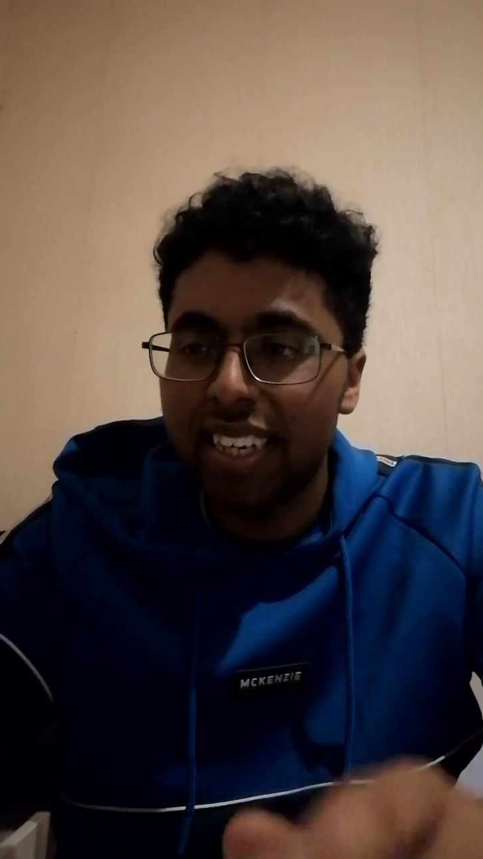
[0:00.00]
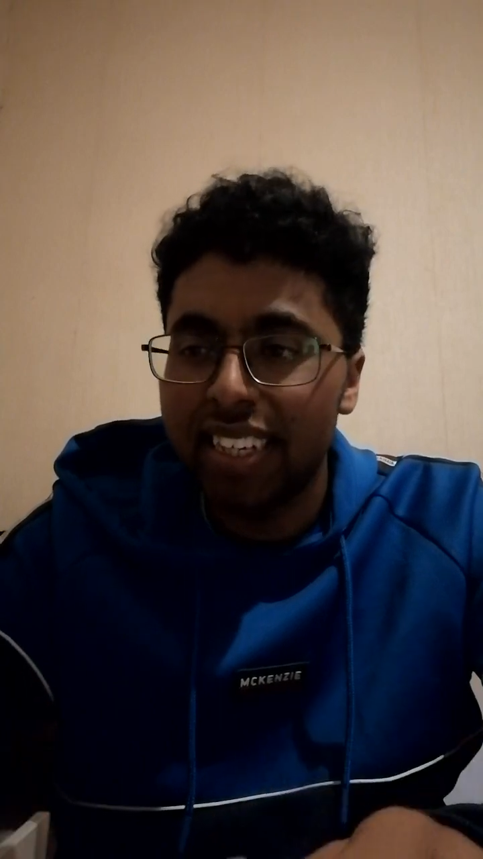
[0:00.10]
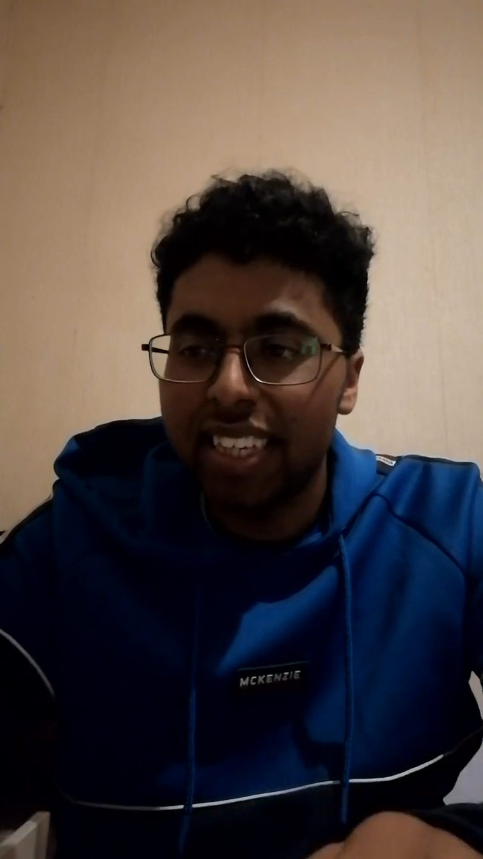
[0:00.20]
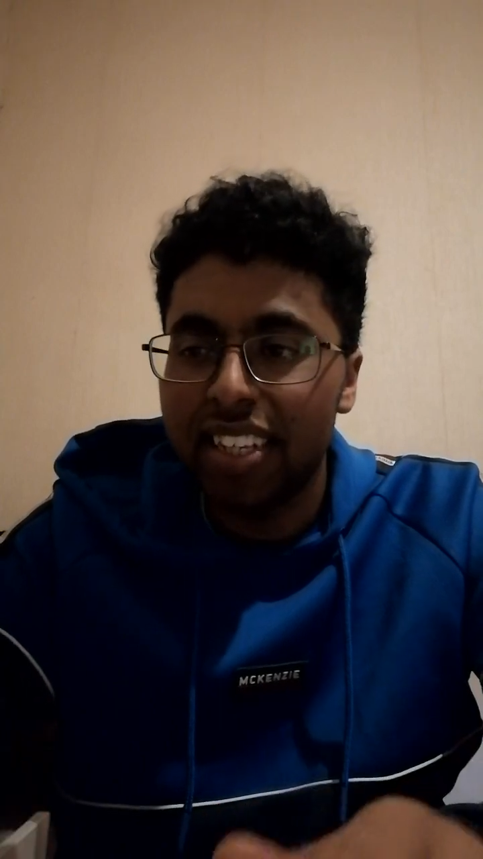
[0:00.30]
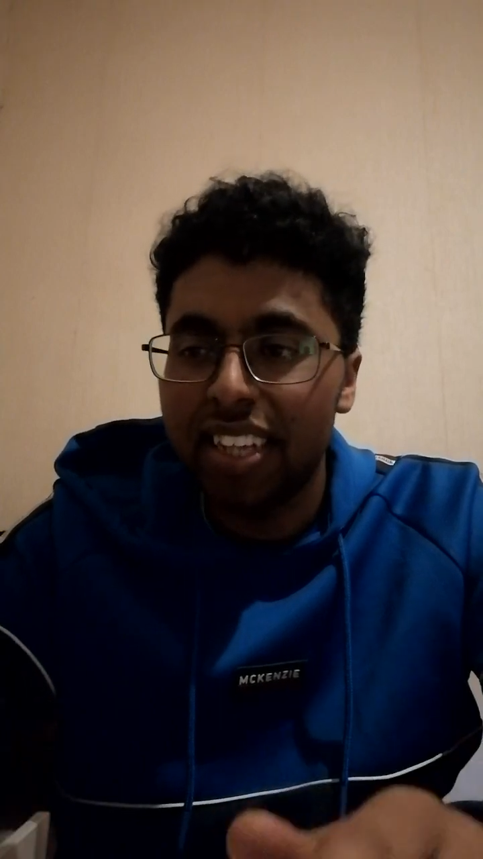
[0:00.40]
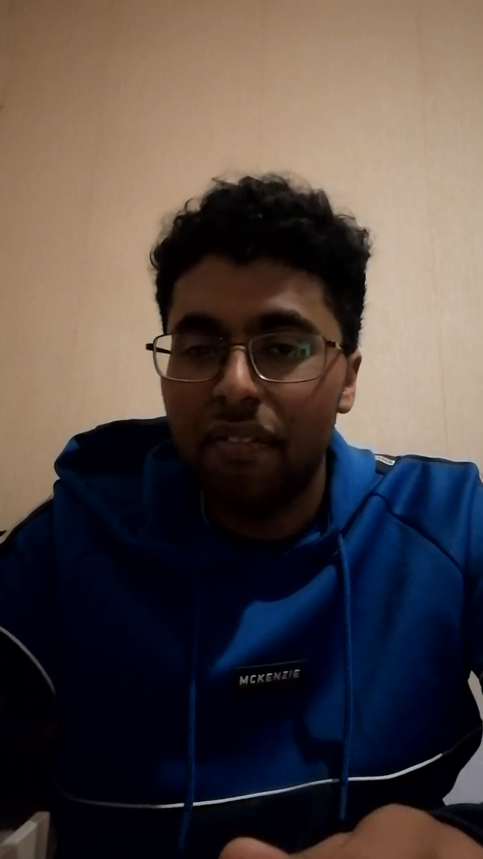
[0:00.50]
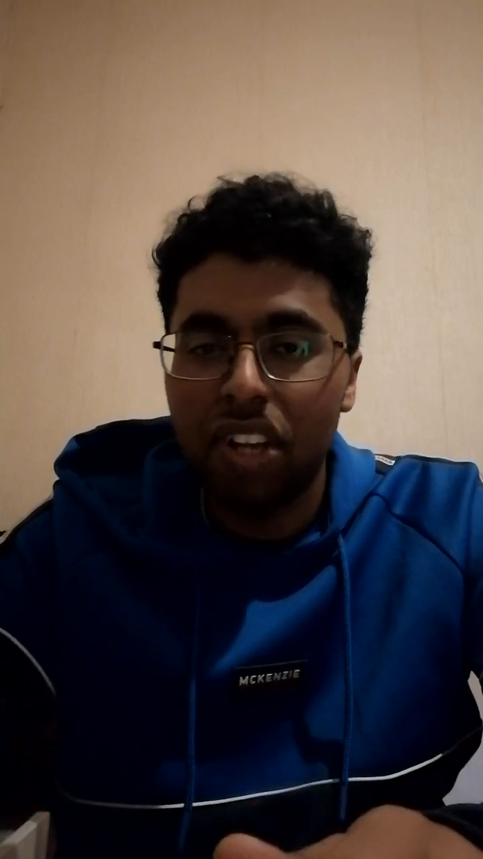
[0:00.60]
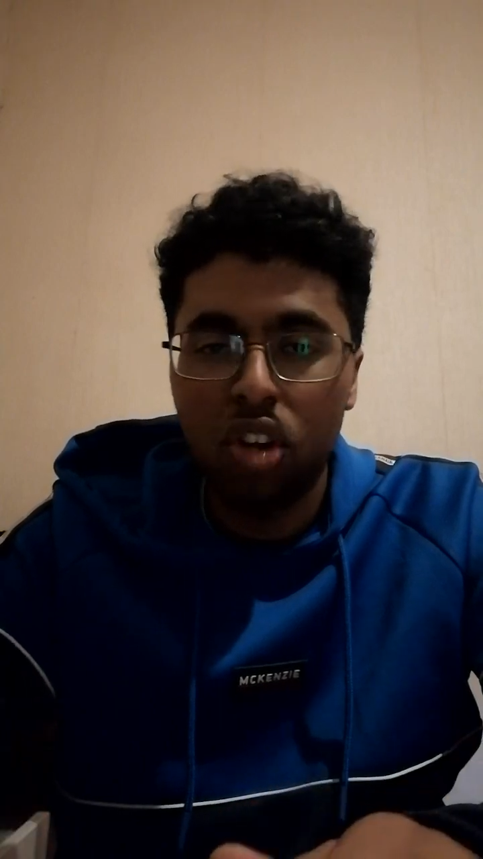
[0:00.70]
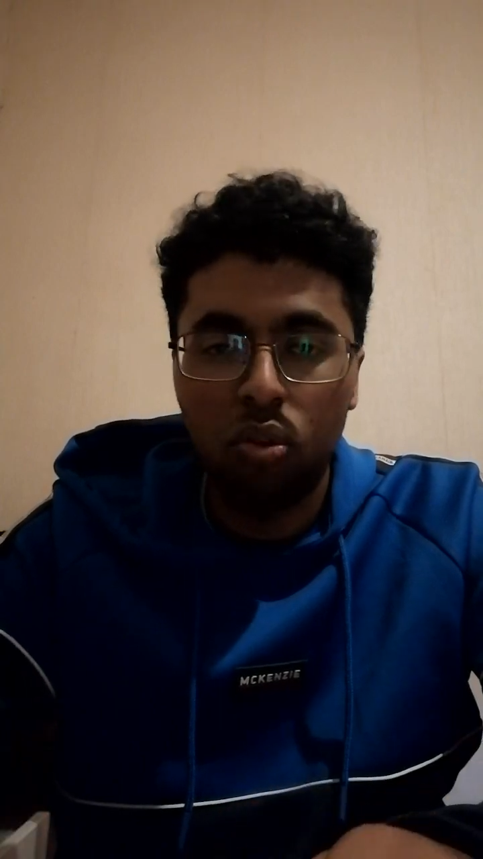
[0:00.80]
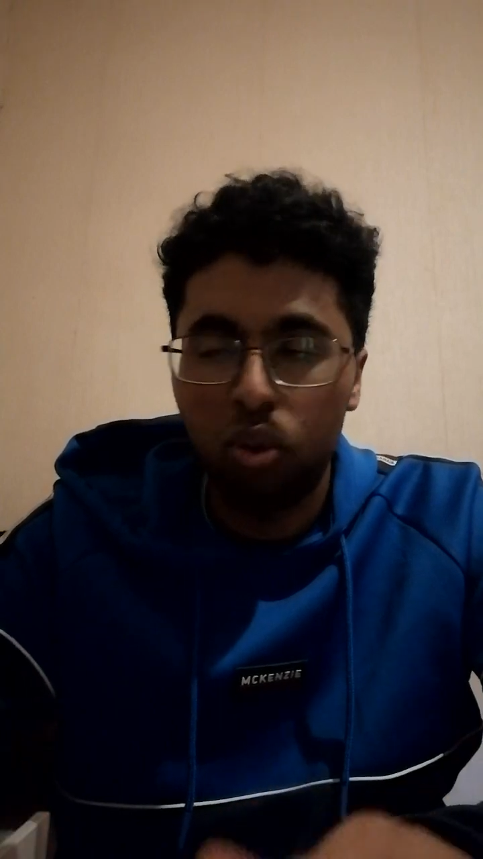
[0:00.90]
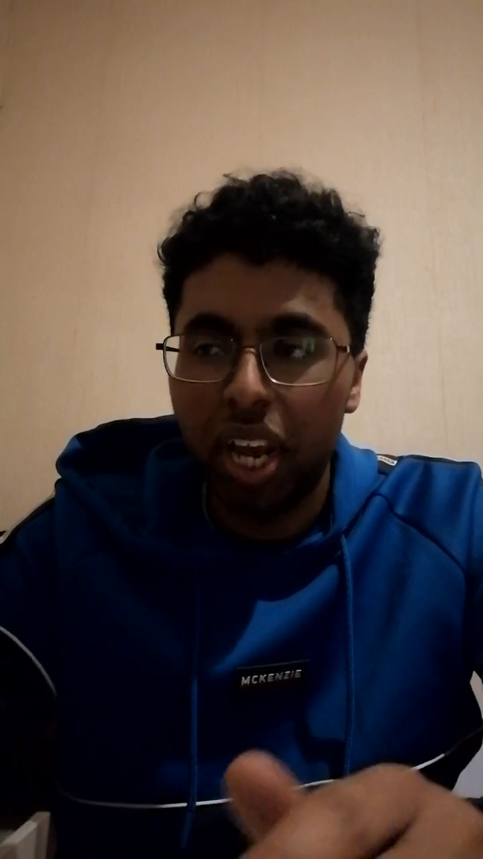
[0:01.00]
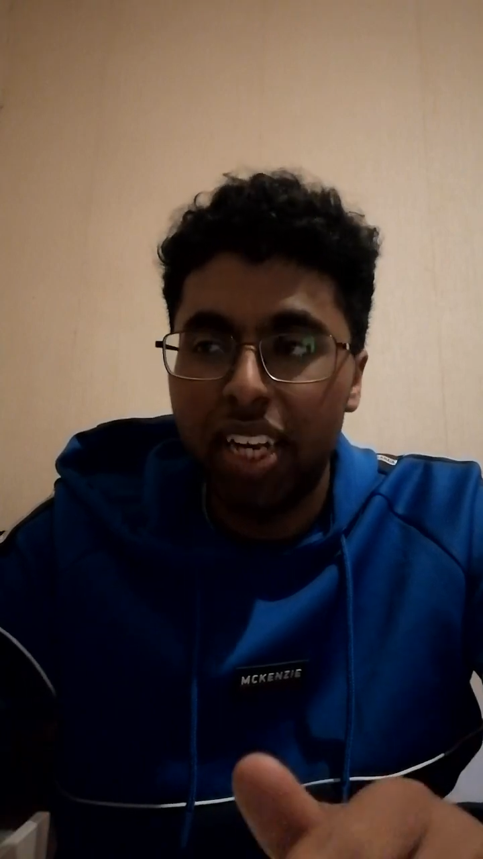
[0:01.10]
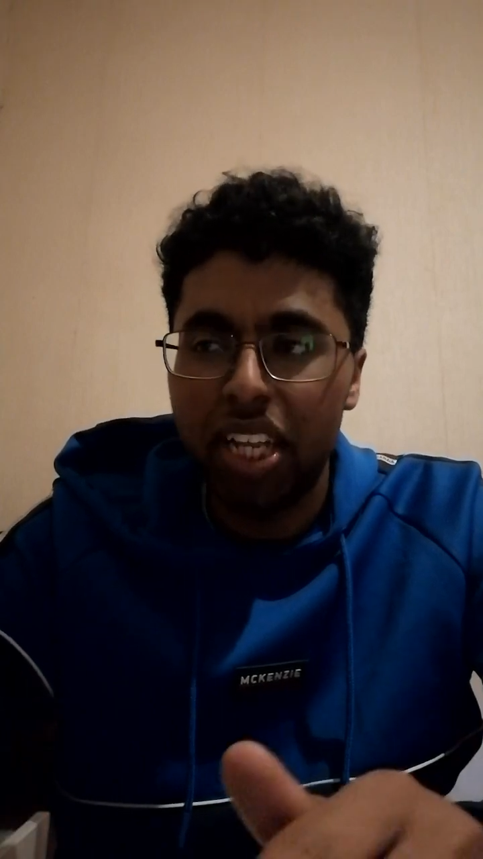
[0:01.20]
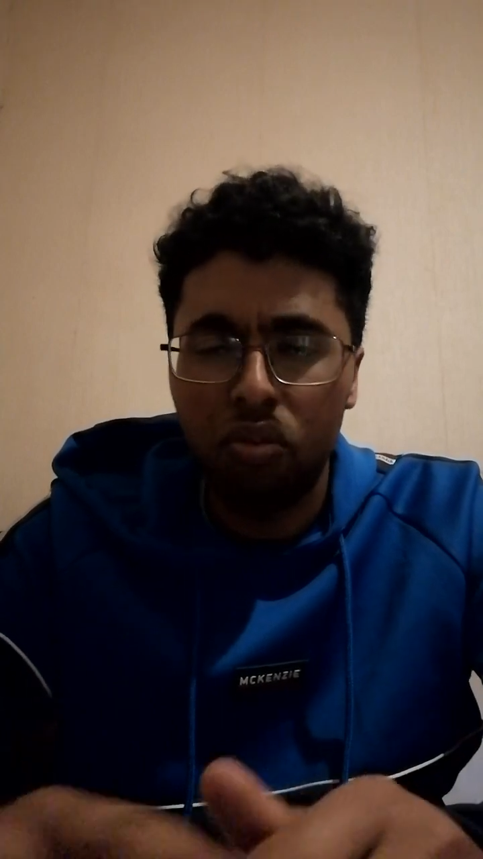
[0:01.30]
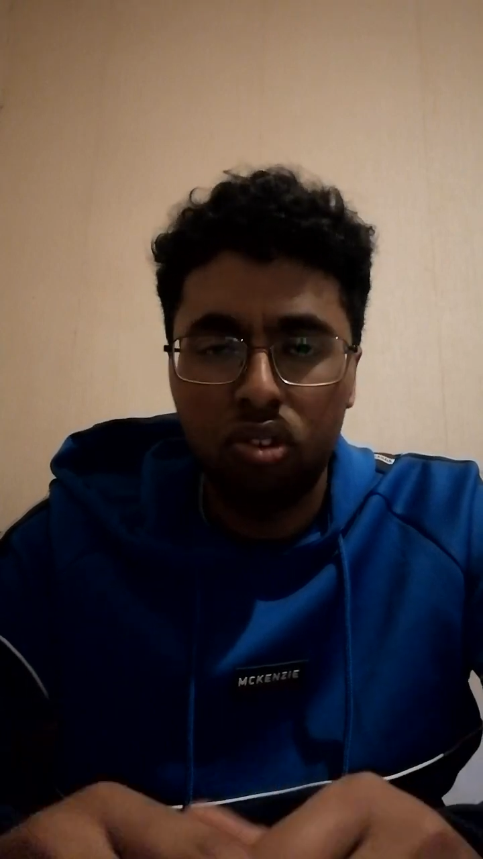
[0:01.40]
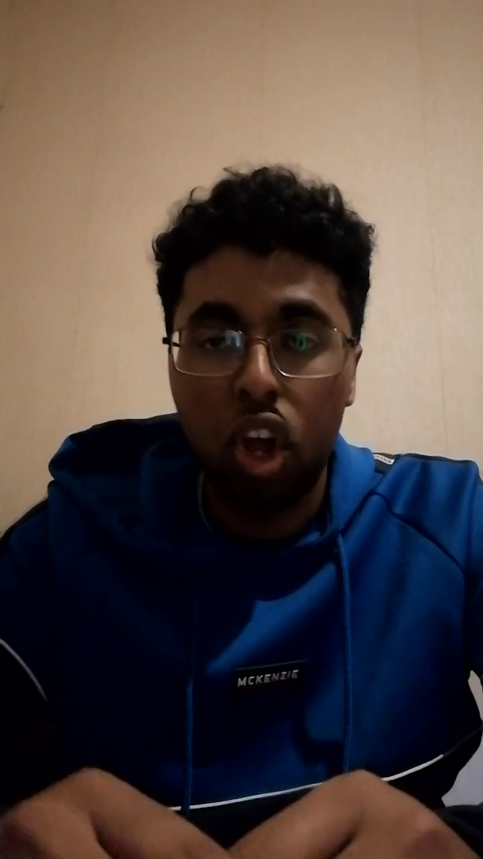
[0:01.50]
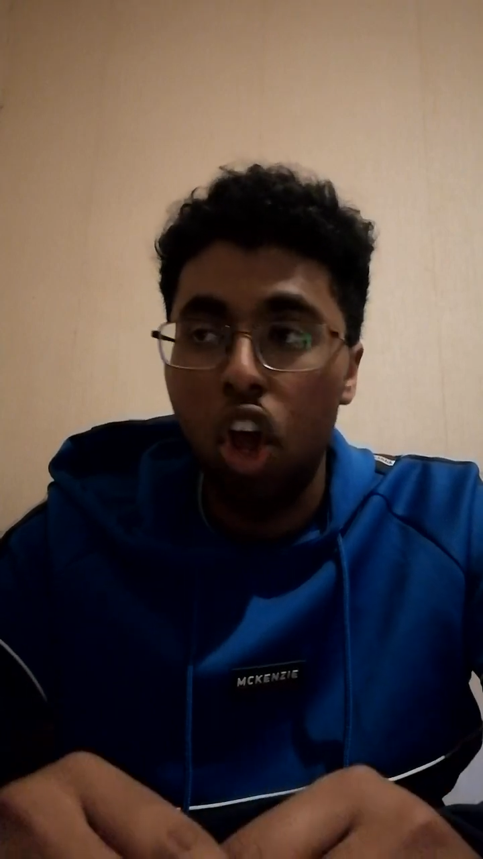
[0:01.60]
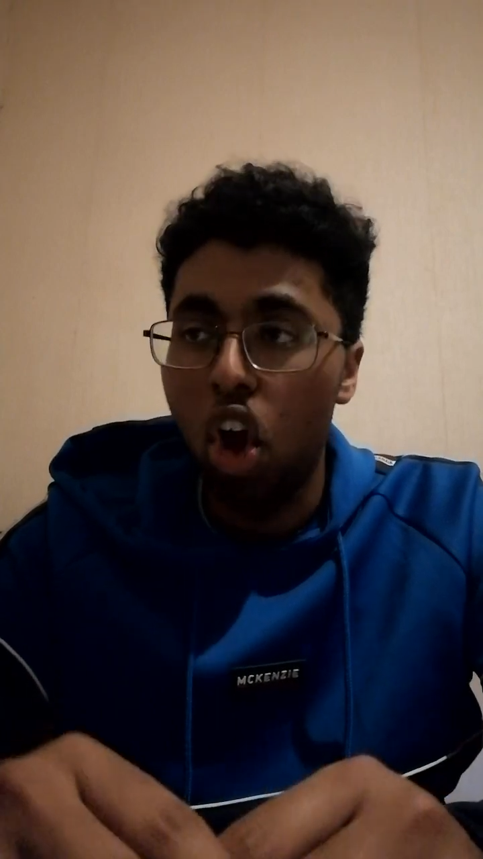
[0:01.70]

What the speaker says: 16, 17 year olds or 18 year olds,